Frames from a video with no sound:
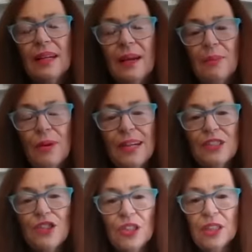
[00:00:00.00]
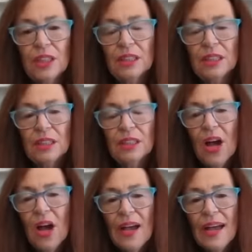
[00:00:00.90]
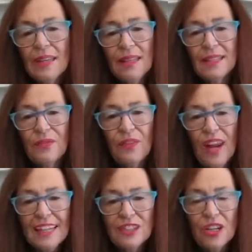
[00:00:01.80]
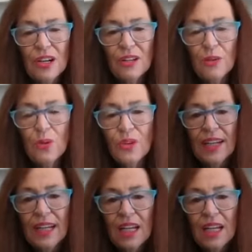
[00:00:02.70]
collaboration, I had this flash and I thought,